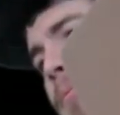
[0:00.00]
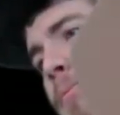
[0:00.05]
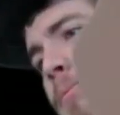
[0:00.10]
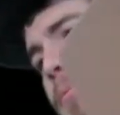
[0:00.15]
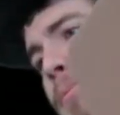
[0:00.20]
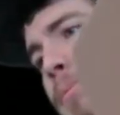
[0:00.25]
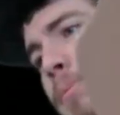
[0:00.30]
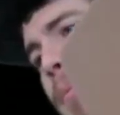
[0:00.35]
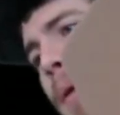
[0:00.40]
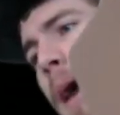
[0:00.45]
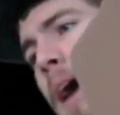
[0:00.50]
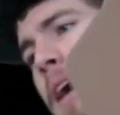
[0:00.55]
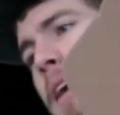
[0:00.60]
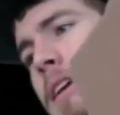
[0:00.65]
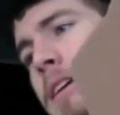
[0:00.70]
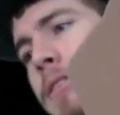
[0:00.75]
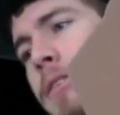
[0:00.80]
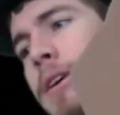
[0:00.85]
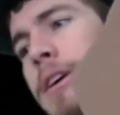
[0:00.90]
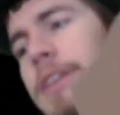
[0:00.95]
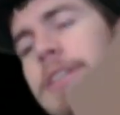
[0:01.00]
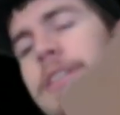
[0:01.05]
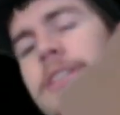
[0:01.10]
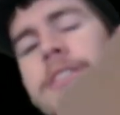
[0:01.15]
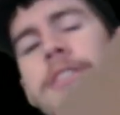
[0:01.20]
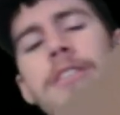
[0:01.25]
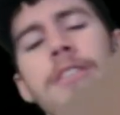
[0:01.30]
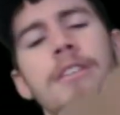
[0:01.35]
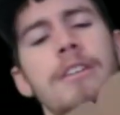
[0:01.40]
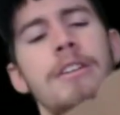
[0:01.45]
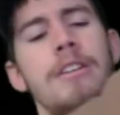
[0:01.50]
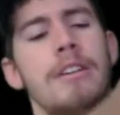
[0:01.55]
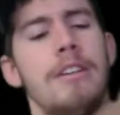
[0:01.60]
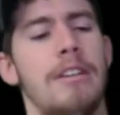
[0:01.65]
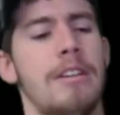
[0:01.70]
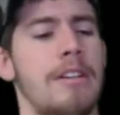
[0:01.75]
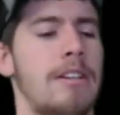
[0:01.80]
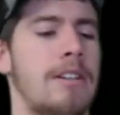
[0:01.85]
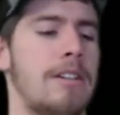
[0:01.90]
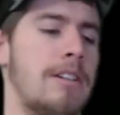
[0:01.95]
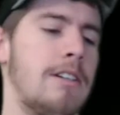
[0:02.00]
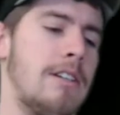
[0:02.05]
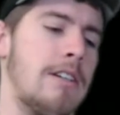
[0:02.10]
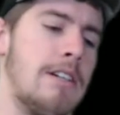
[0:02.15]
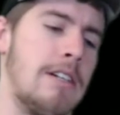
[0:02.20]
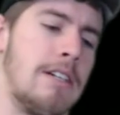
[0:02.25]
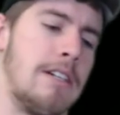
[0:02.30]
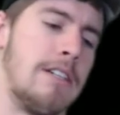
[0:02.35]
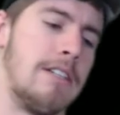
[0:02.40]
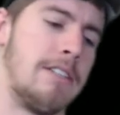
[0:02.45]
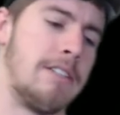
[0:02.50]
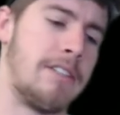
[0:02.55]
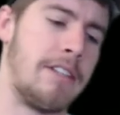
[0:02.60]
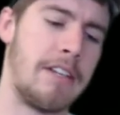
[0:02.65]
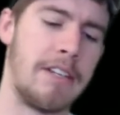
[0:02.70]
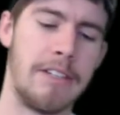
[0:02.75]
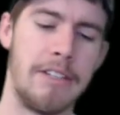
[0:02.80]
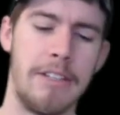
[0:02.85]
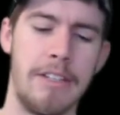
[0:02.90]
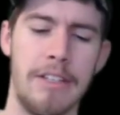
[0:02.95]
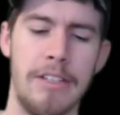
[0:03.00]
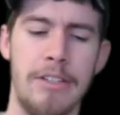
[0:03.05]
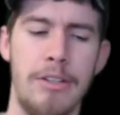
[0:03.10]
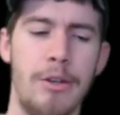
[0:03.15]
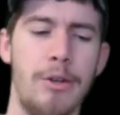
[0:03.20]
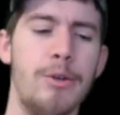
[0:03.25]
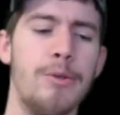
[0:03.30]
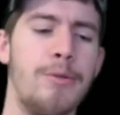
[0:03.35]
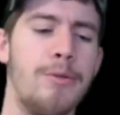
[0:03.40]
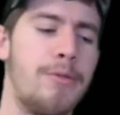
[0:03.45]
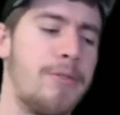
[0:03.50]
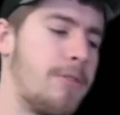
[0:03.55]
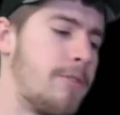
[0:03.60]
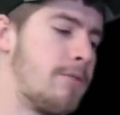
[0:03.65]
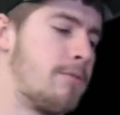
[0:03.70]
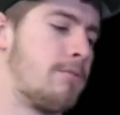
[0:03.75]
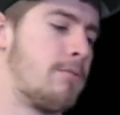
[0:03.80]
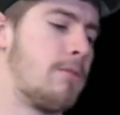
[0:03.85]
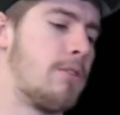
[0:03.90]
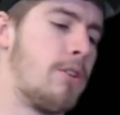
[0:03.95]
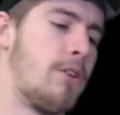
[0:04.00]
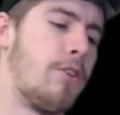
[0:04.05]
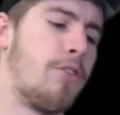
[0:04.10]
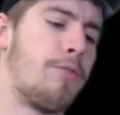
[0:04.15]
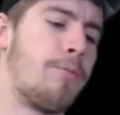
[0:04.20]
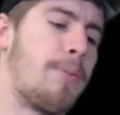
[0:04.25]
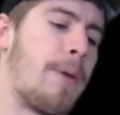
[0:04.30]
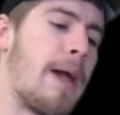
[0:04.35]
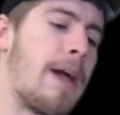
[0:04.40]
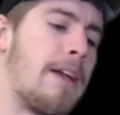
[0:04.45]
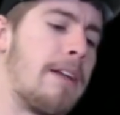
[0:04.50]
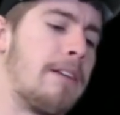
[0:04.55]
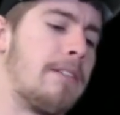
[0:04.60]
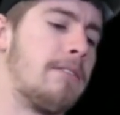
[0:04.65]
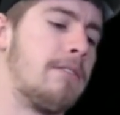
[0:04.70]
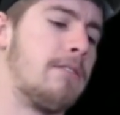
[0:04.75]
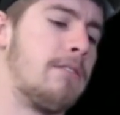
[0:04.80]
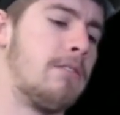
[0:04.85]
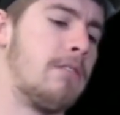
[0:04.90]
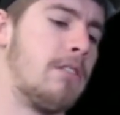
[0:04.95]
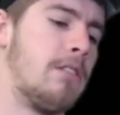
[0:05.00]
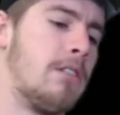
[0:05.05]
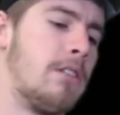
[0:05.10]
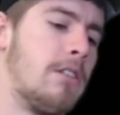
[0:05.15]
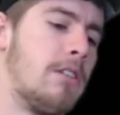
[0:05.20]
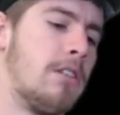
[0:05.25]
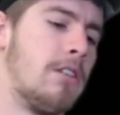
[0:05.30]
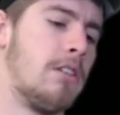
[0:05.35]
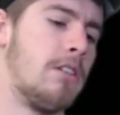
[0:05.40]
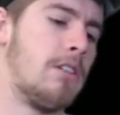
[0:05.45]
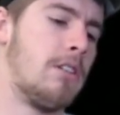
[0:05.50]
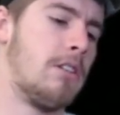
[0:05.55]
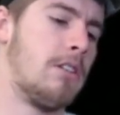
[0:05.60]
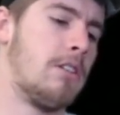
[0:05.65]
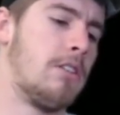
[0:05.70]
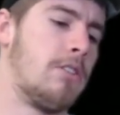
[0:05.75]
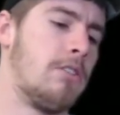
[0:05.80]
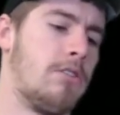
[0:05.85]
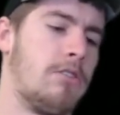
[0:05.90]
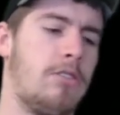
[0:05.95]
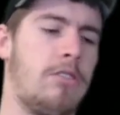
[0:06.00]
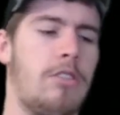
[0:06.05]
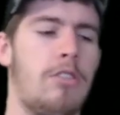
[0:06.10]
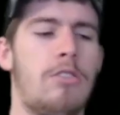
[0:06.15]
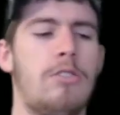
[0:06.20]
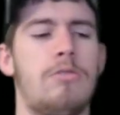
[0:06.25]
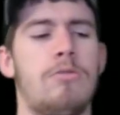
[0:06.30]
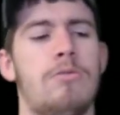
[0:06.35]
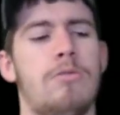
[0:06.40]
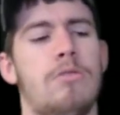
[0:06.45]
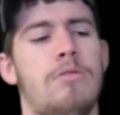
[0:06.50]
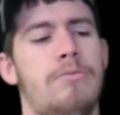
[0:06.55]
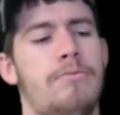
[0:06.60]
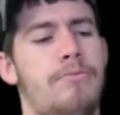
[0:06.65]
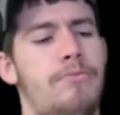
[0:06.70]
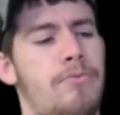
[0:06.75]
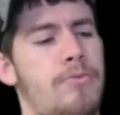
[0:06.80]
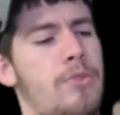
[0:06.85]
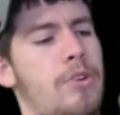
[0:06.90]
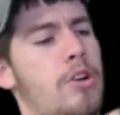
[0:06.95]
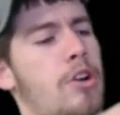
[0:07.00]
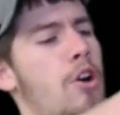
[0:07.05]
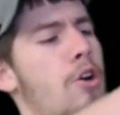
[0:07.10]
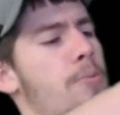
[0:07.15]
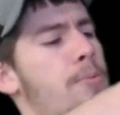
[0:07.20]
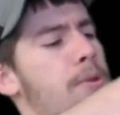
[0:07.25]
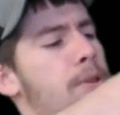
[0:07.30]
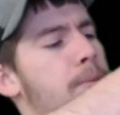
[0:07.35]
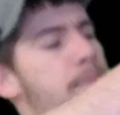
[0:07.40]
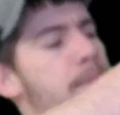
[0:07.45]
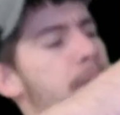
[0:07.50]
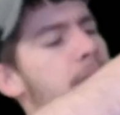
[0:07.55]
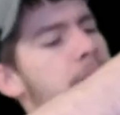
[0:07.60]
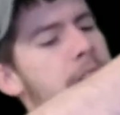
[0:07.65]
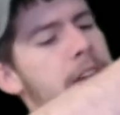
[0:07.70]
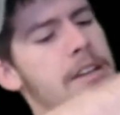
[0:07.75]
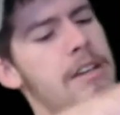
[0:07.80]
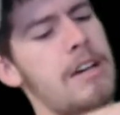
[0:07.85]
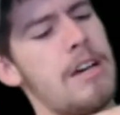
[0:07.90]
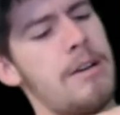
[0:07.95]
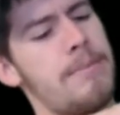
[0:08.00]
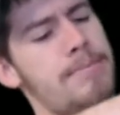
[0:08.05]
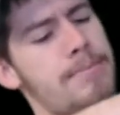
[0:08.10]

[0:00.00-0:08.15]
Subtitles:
padding right here. It's like a Nerf padding. So we're gonna open the padding up.